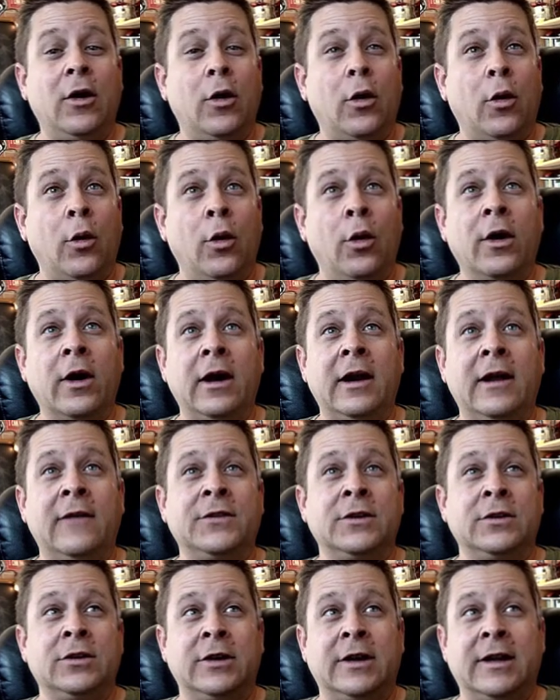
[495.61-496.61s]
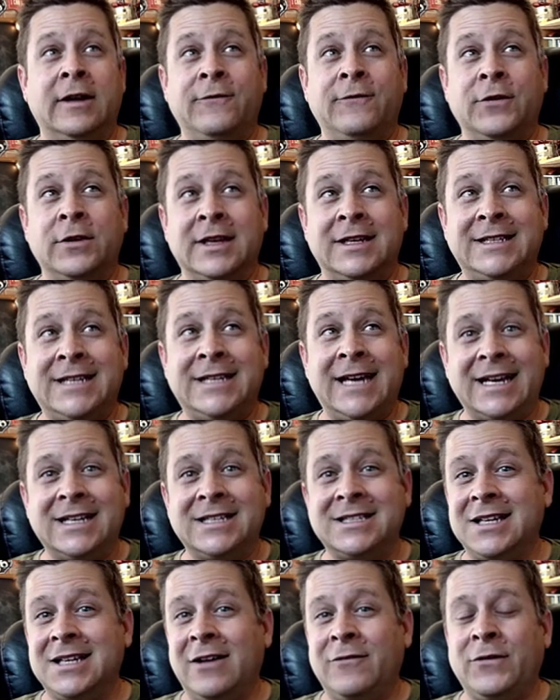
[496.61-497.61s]
Or if they're looking for the tech
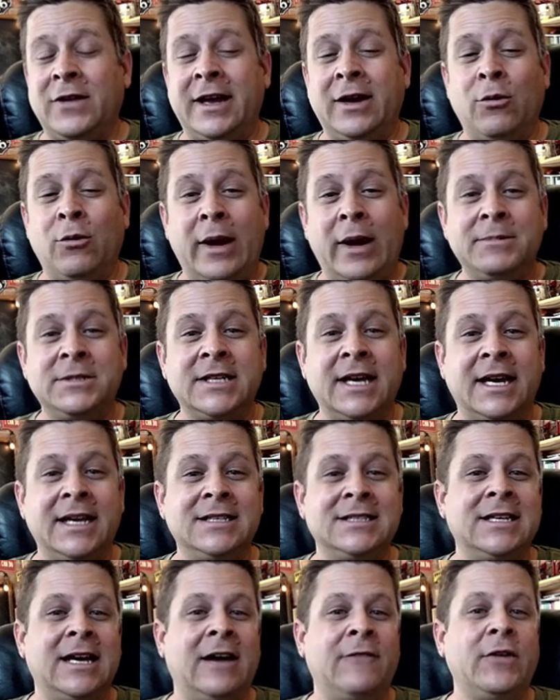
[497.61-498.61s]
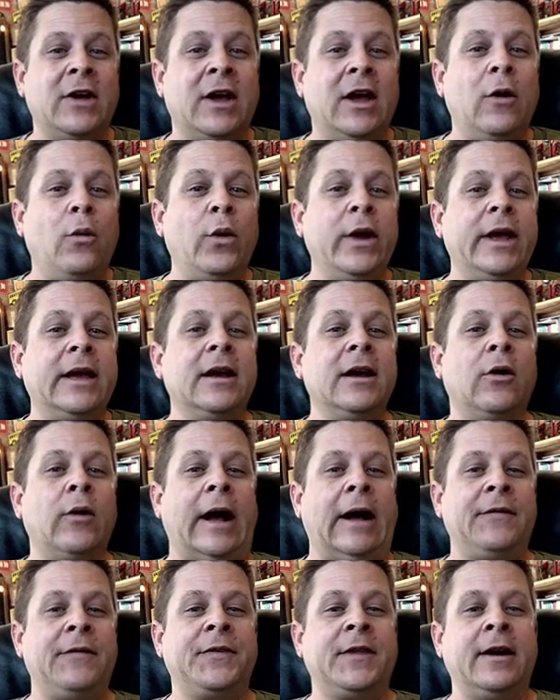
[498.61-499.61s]
stuff, like website stuff, we can go
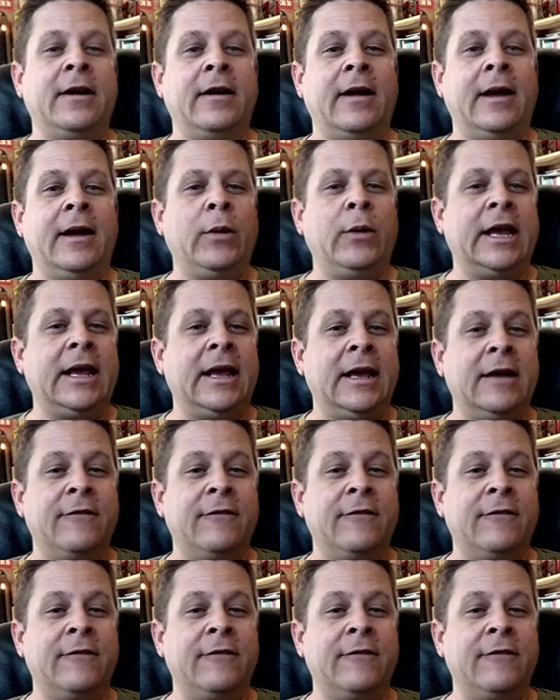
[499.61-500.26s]
out there and we can give